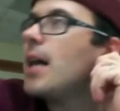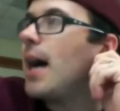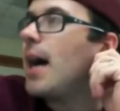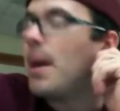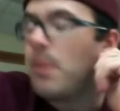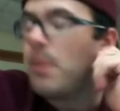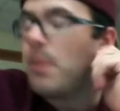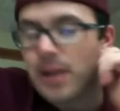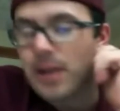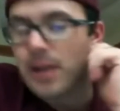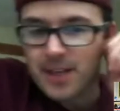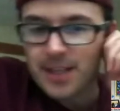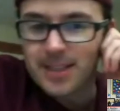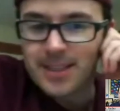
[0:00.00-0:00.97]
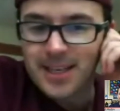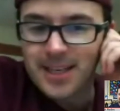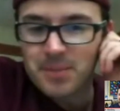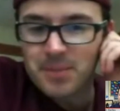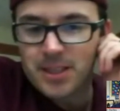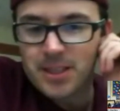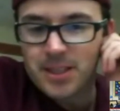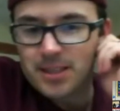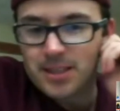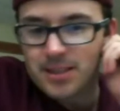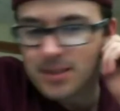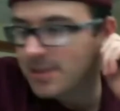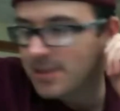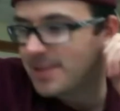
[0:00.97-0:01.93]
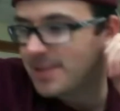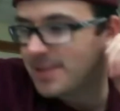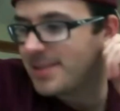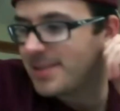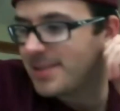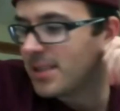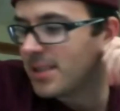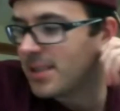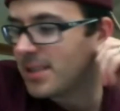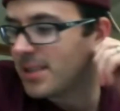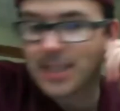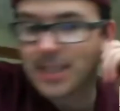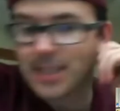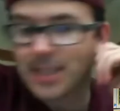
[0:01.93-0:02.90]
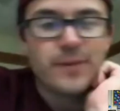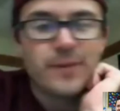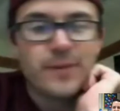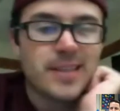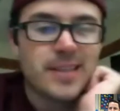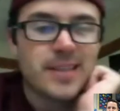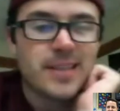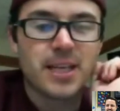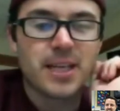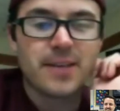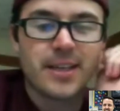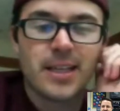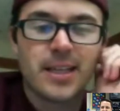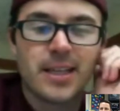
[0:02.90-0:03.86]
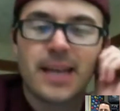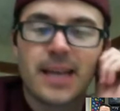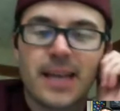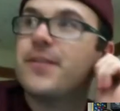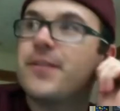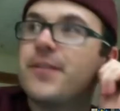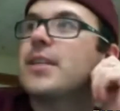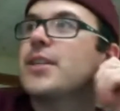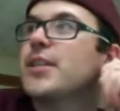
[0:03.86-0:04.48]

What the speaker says: I want to have an Ed Camp because it looks like Nick Provenzano is having a lot of fun,